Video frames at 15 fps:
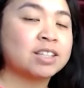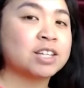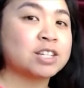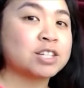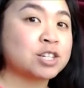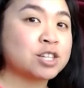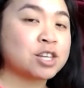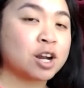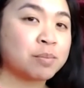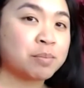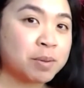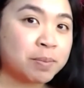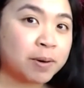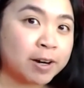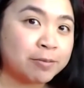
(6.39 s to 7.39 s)
This is going to
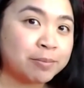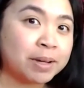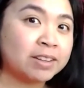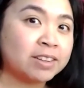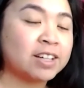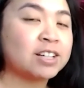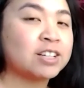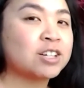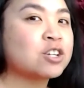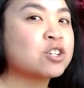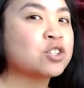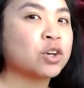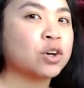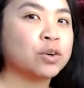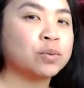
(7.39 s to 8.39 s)
be part of my lunch.
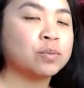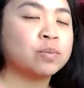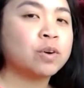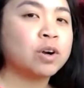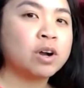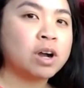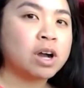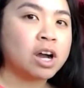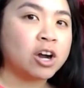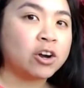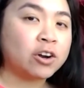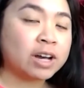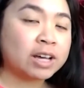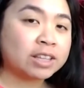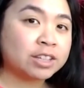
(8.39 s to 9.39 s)
So
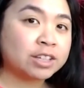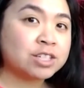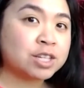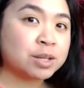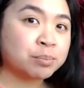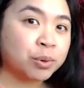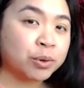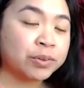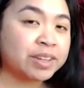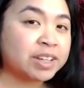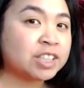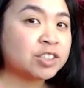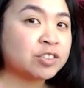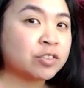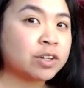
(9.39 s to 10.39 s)
I'll add the simple
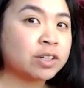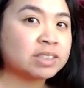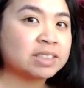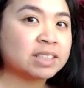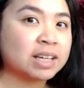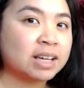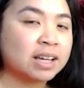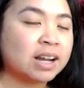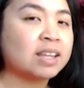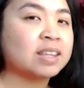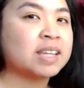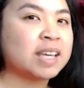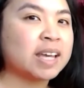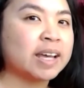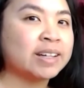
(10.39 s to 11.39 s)
things first, and at
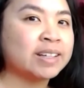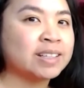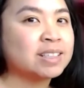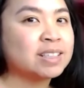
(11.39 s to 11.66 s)
the end,